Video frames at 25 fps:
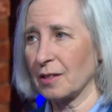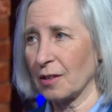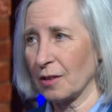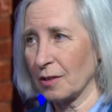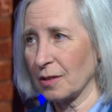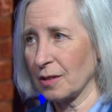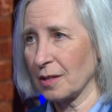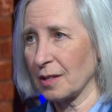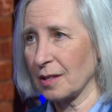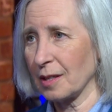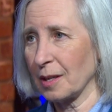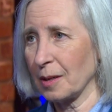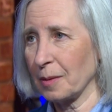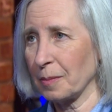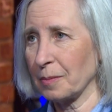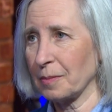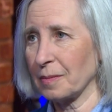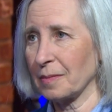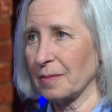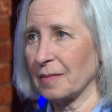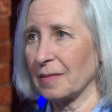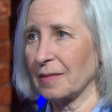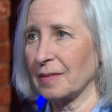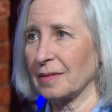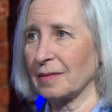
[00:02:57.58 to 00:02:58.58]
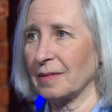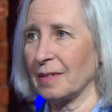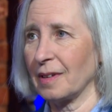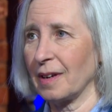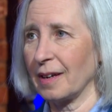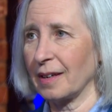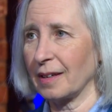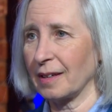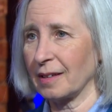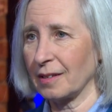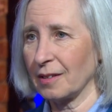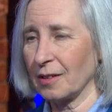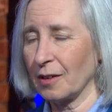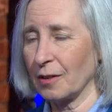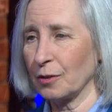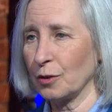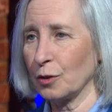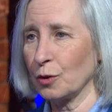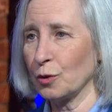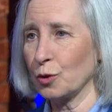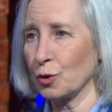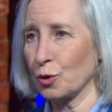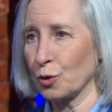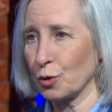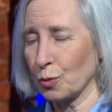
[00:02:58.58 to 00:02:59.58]
does seem like an
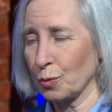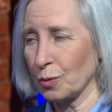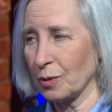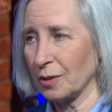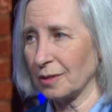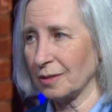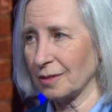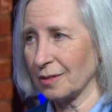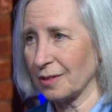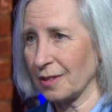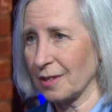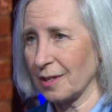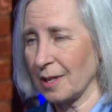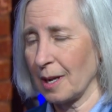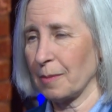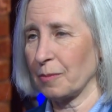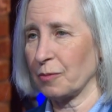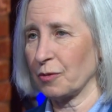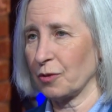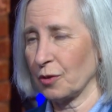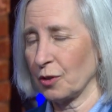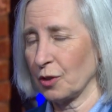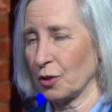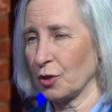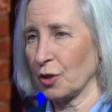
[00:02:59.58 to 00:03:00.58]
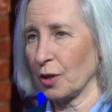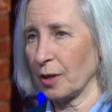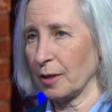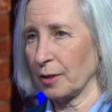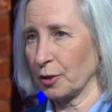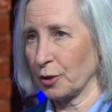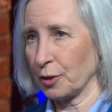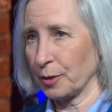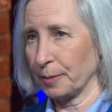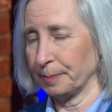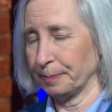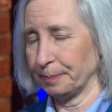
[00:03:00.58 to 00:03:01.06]
unusual step for a judge.